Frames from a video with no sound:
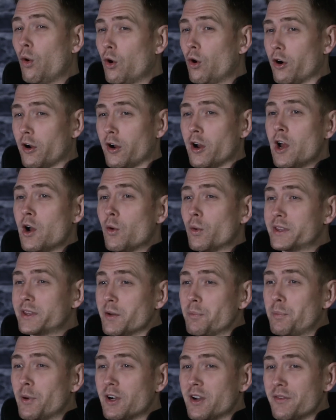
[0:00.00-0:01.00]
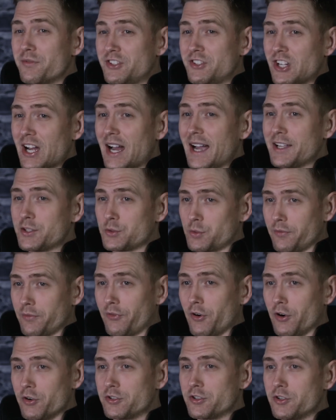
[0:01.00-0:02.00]
or what the Book of Giants
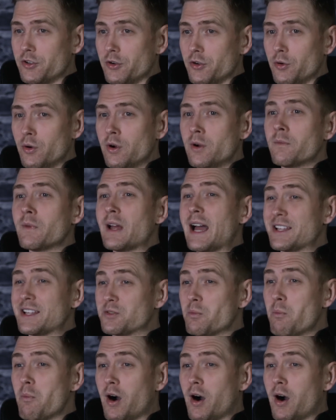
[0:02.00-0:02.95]
refers to as